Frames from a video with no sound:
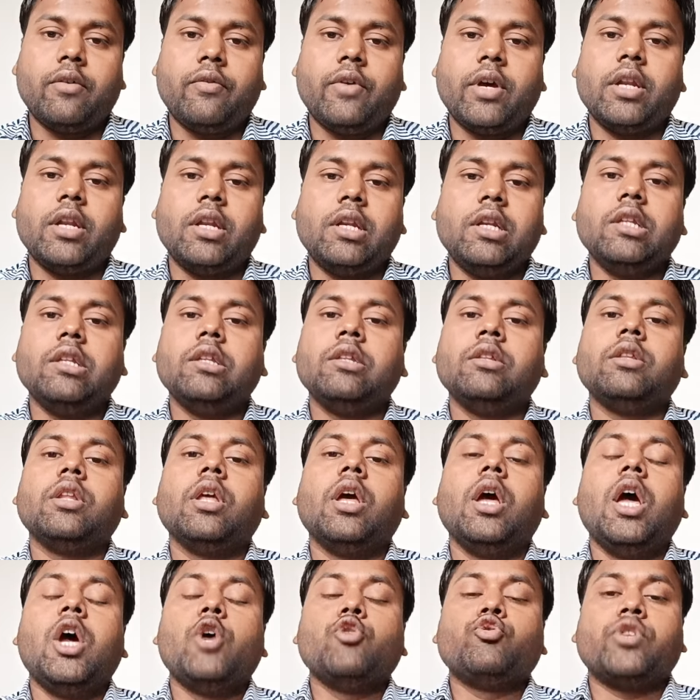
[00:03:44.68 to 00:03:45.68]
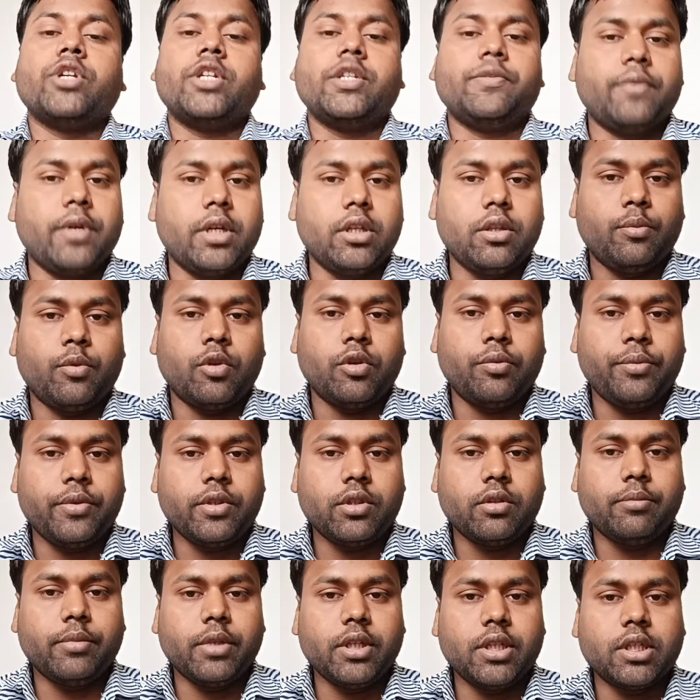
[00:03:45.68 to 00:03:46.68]
finally satisfying the
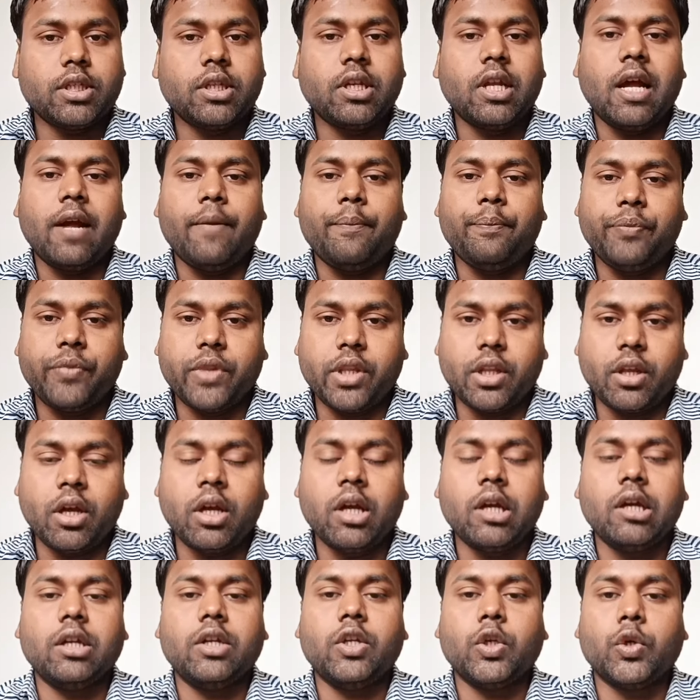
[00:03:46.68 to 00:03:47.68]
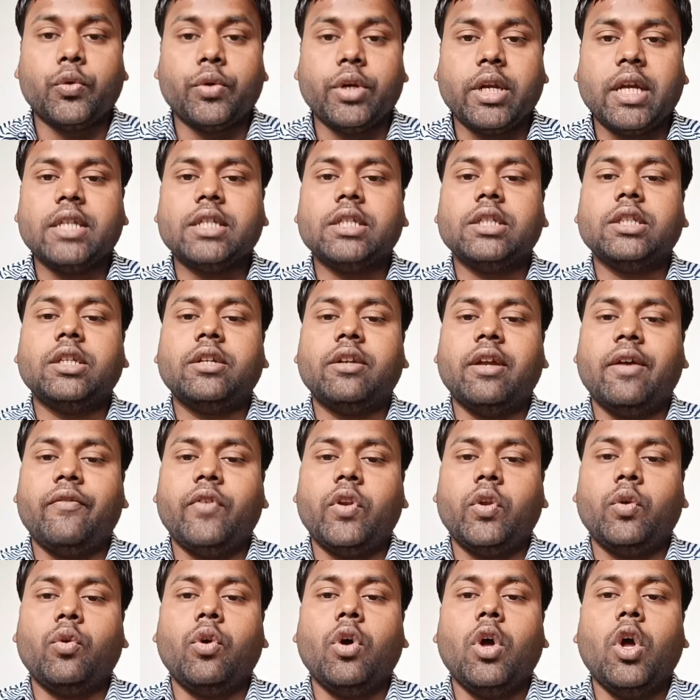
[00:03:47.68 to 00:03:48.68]
performance obligation and recognizing the
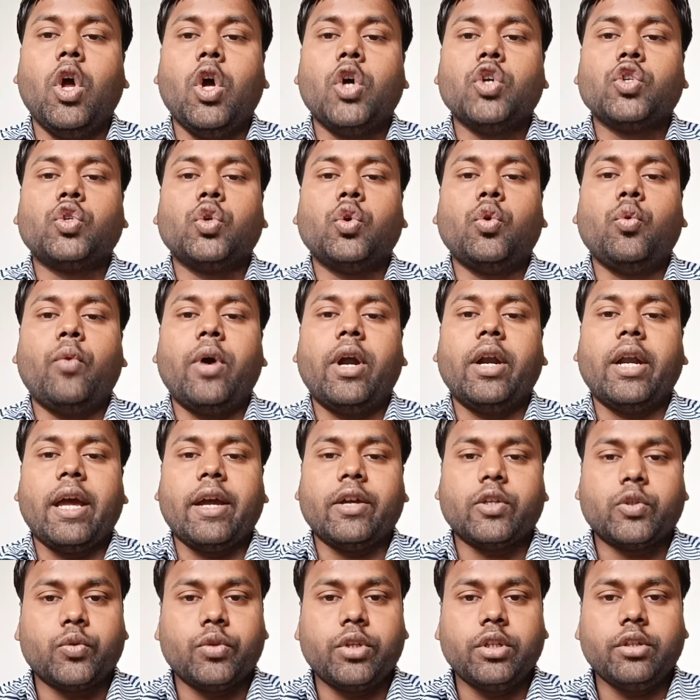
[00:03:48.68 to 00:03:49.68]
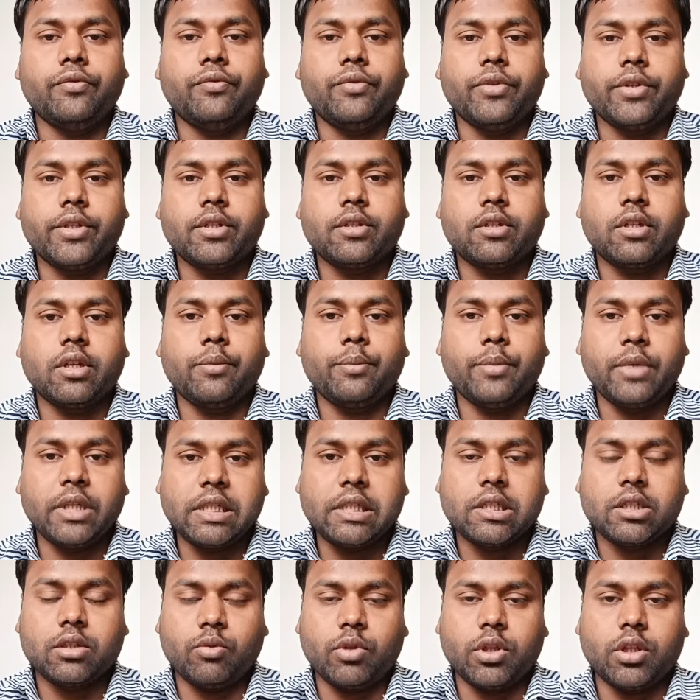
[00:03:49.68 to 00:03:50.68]
revenue. So what actually the first step
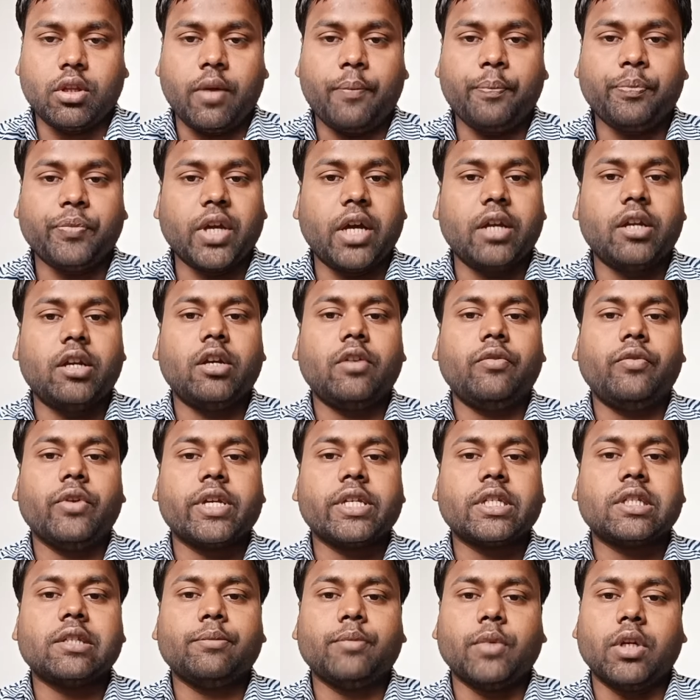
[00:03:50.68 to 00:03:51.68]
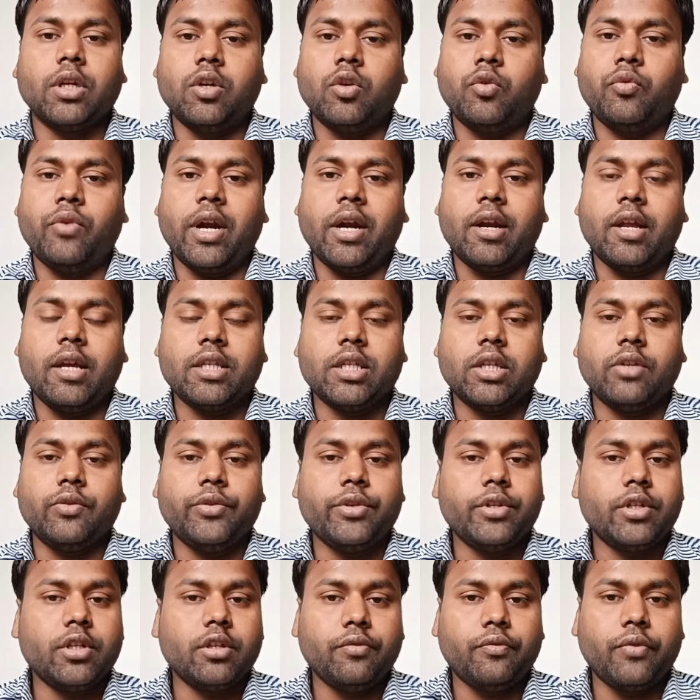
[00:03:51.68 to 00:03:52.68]
deals with? Identification of contract is
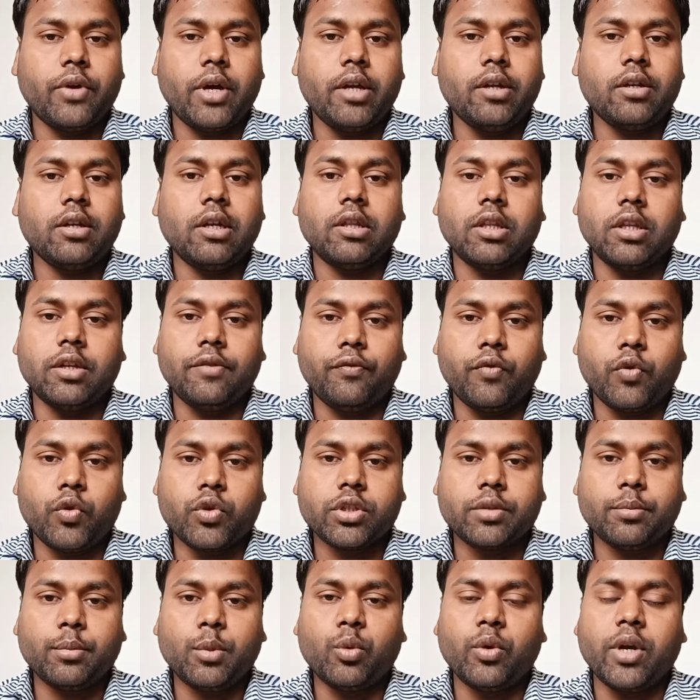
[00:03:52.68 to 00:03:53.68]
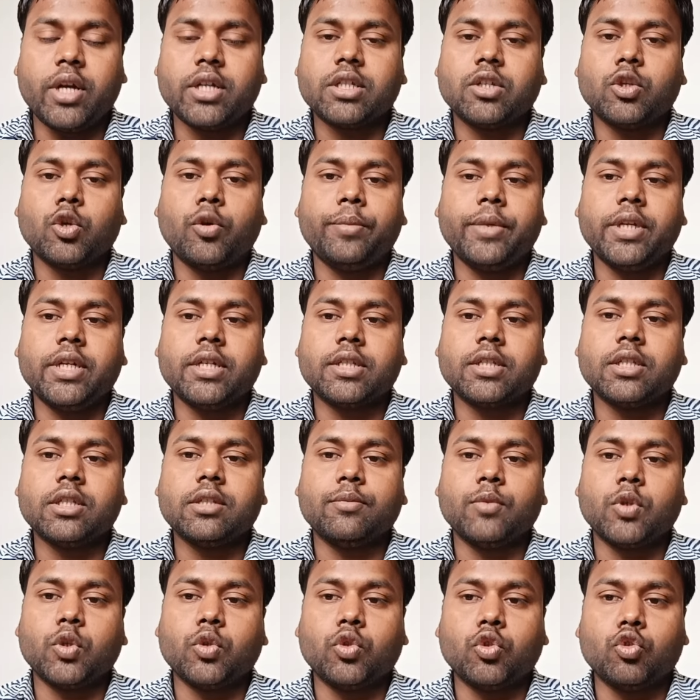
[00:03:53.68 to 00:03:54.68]
already defined. The enforceable rights and
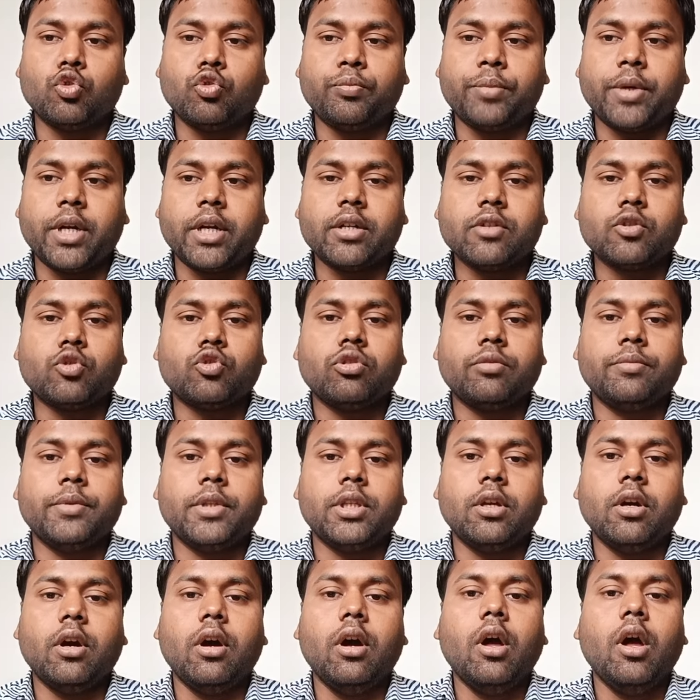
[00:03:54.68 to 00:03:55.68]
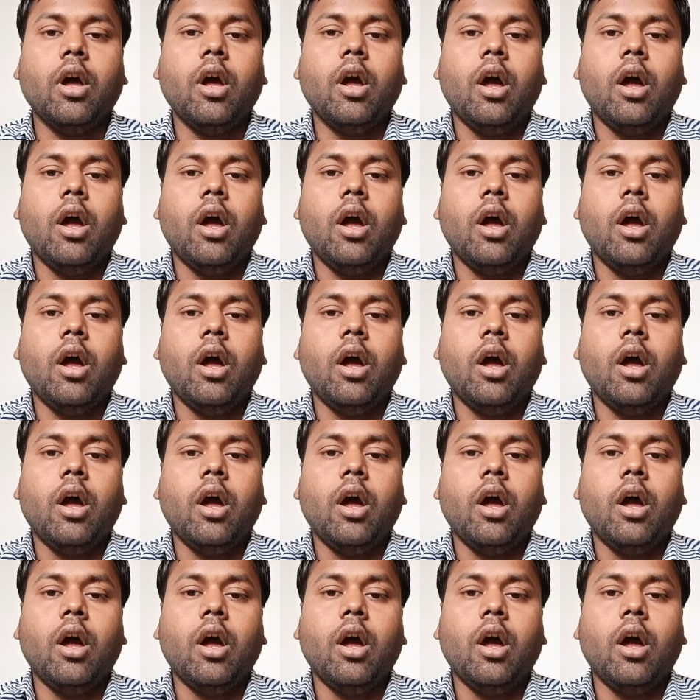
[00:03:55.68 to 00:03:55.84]
obligations between the two parties should be there.